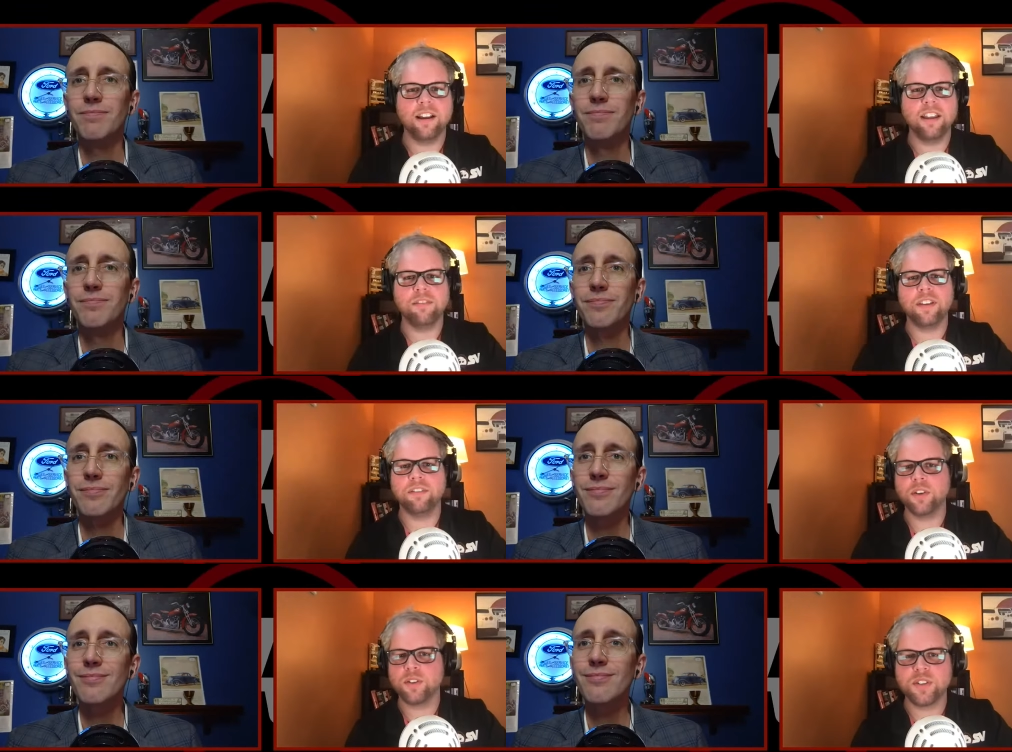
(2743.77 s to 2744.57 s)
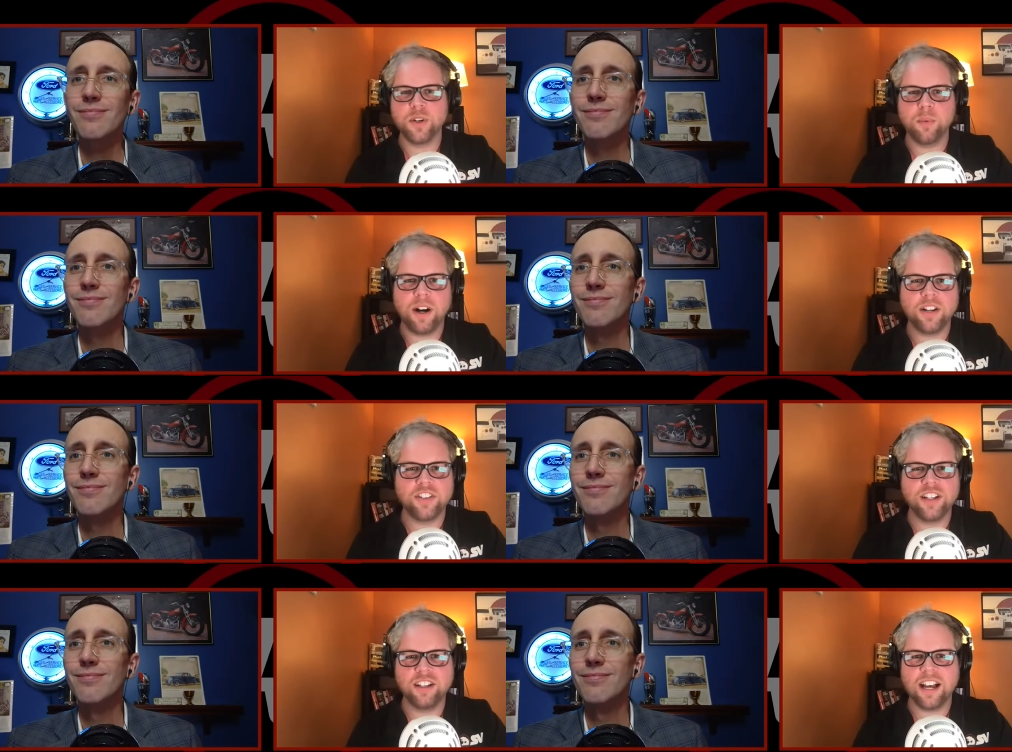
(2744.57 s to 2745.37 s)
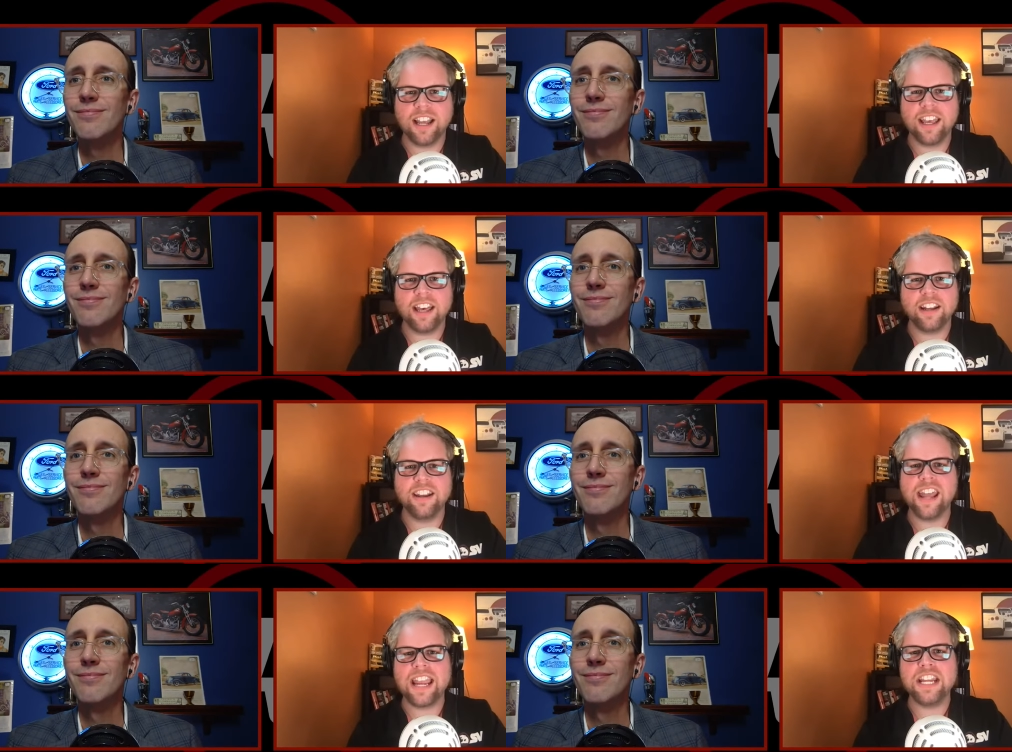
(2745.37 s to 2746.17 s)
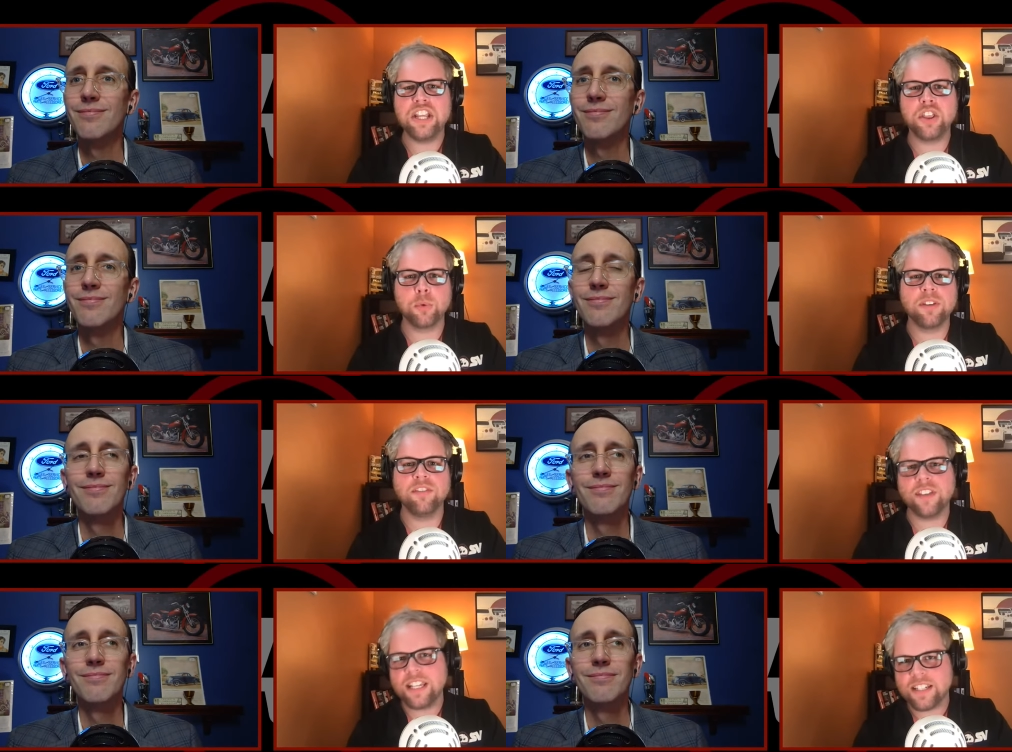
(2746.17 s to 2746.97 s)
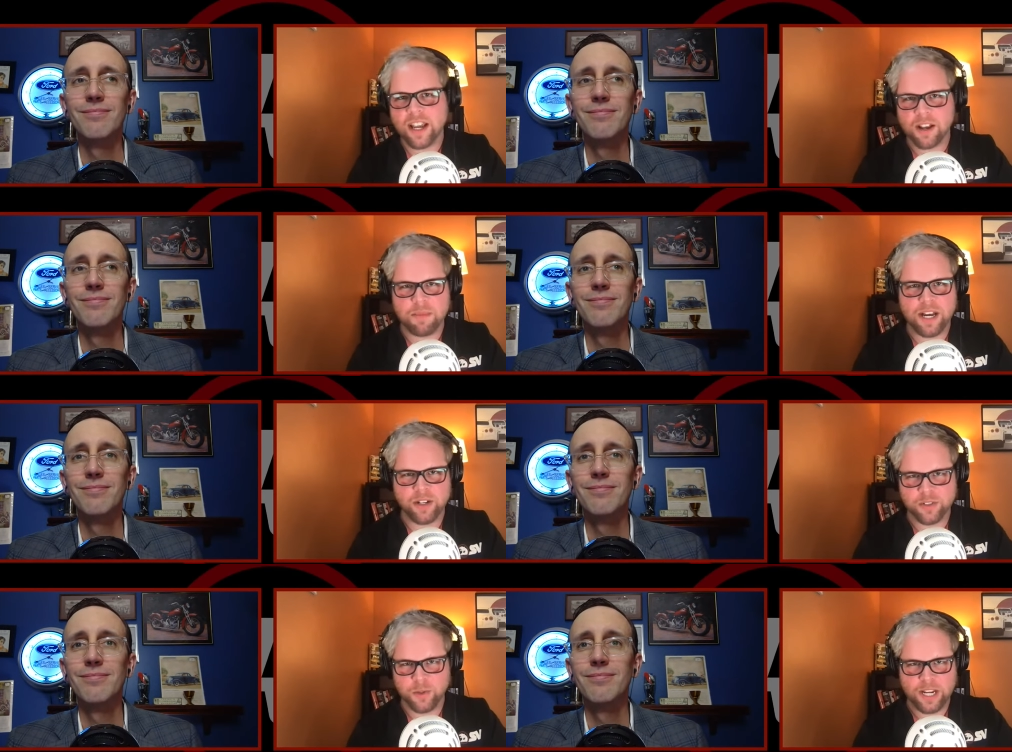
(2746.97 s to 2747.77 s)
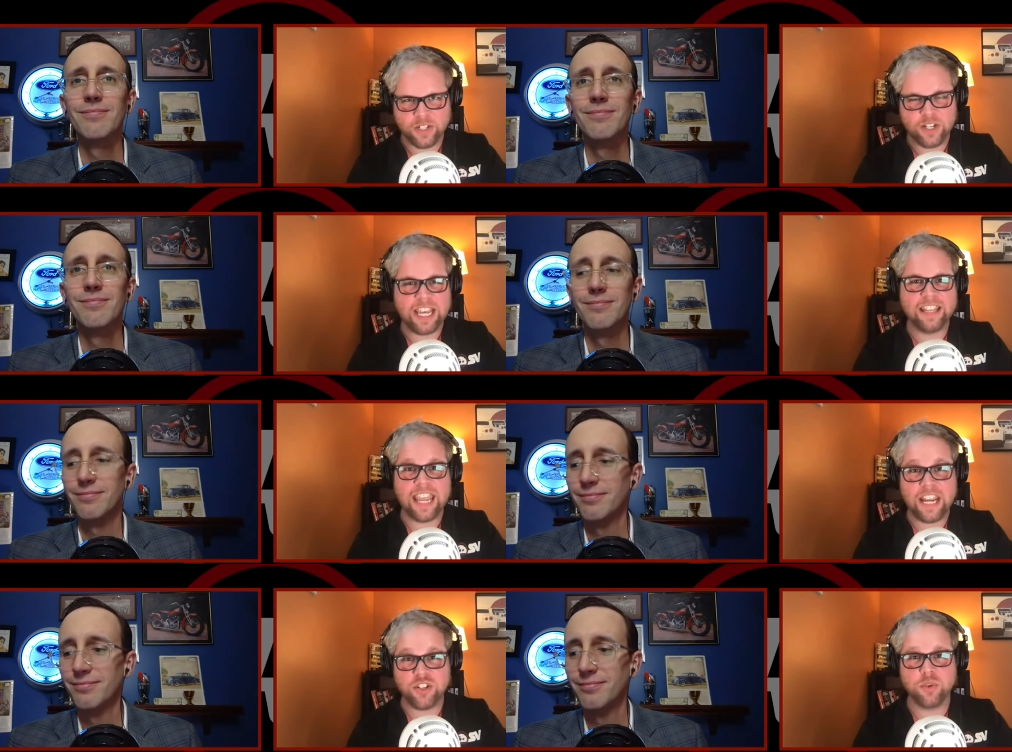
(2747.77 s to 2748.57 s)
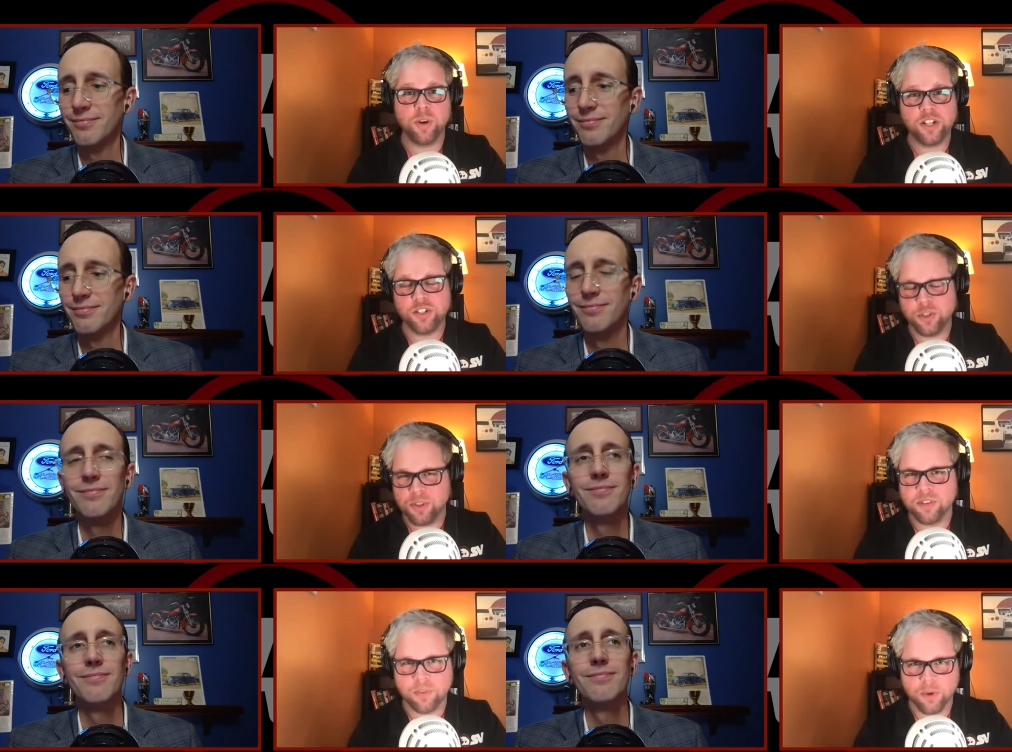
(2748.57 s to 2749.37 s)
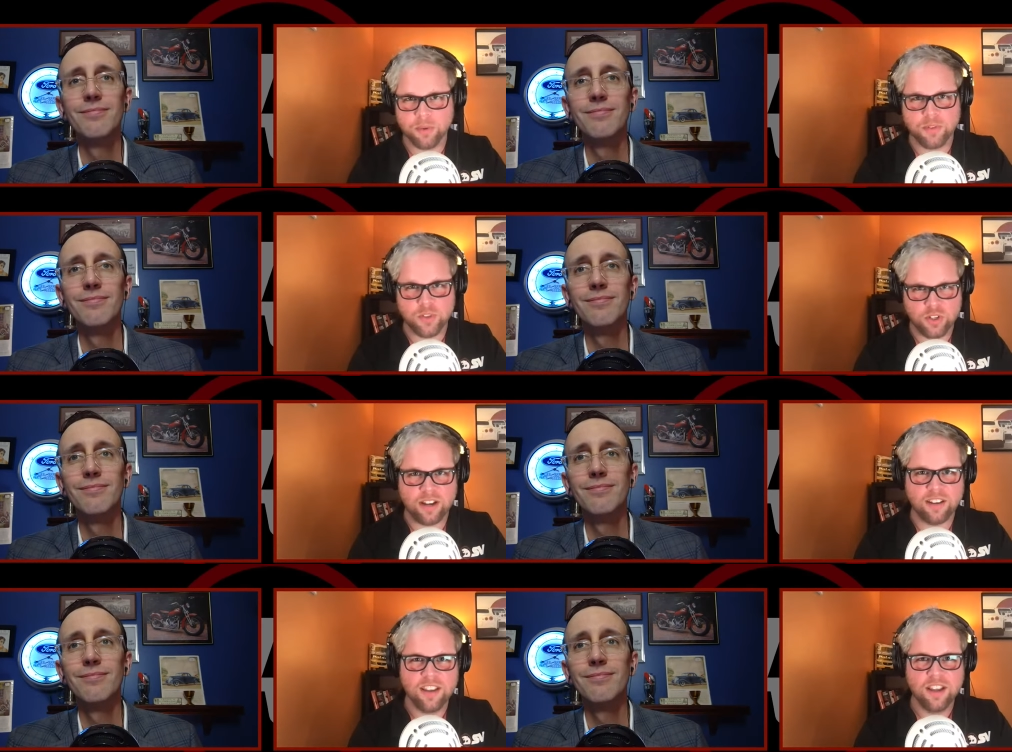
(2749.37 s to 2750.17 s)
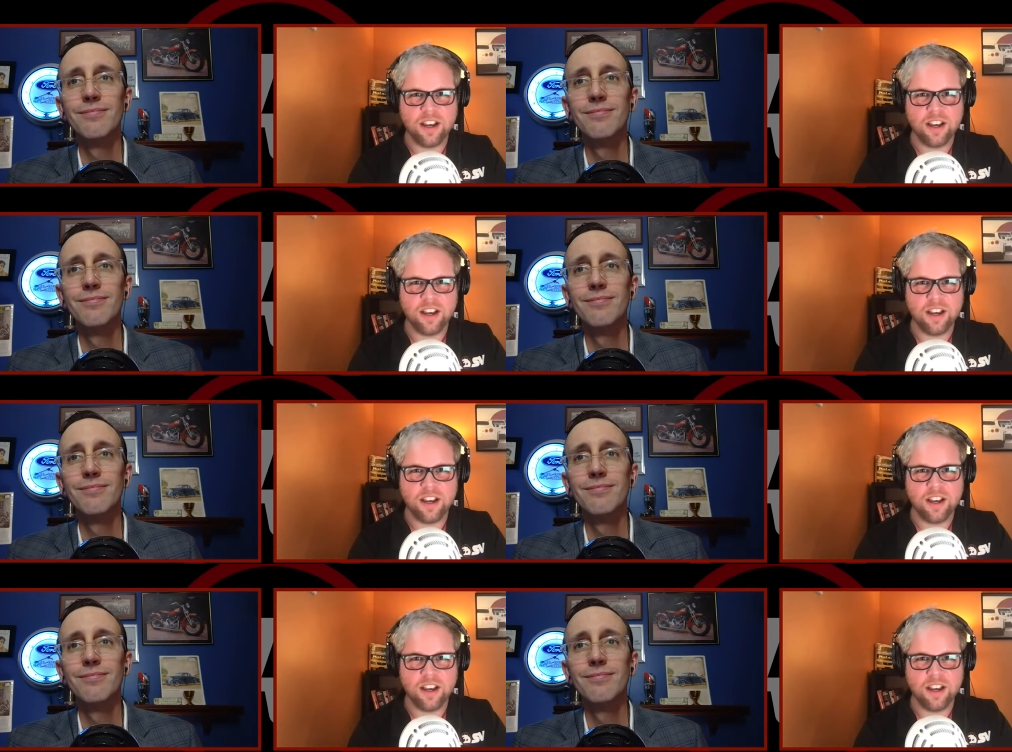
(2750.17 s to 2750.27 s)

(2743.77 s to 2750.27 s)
Speaker 1: if if you're still watching, I had a 93 VTEC model, so it actually had the H22 in the fourth gen.